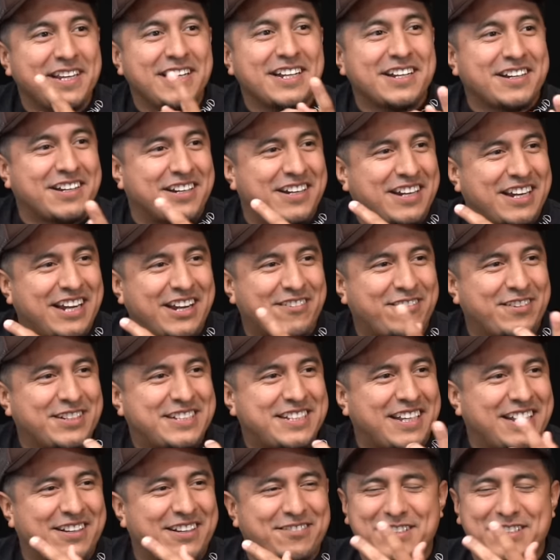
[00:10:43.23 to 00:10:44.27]
here every
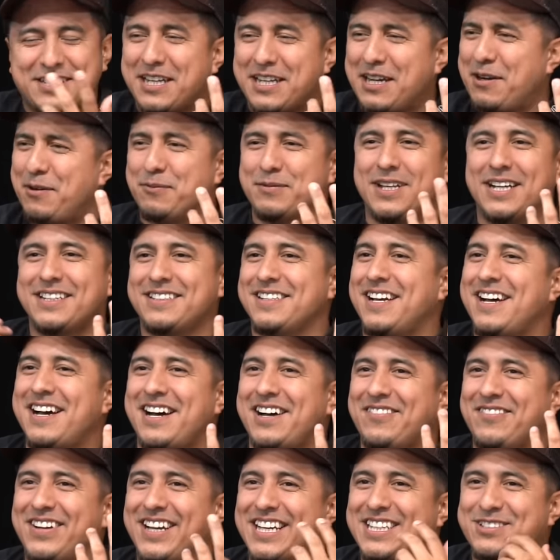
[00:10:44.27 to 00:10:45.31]
every time. I'm like,
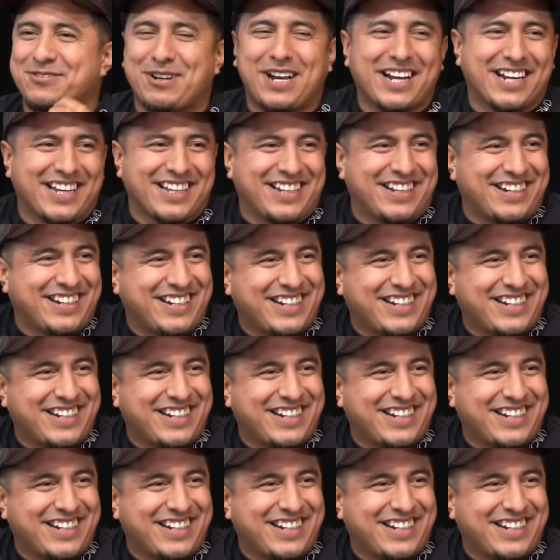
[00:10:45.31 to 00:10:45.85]
no, man. There